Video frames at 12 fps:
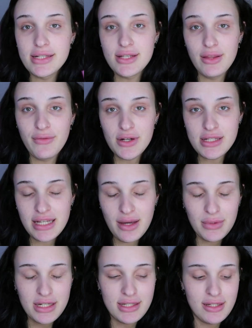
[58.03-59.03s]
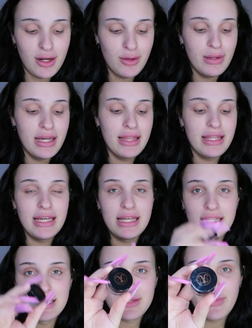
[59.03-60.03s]
so the first thing I'm going to start with
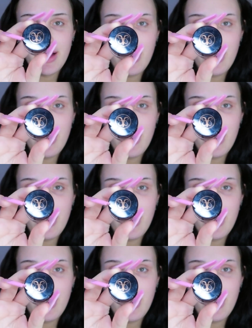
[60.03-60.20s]
is my